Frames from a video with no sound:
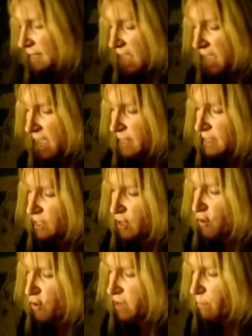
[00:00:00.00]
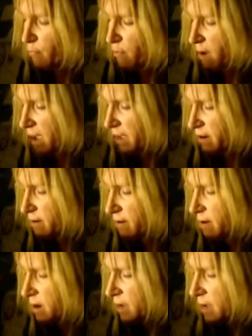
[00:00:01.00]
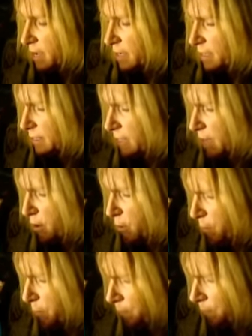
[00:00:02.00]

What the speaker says: that I had started prior. So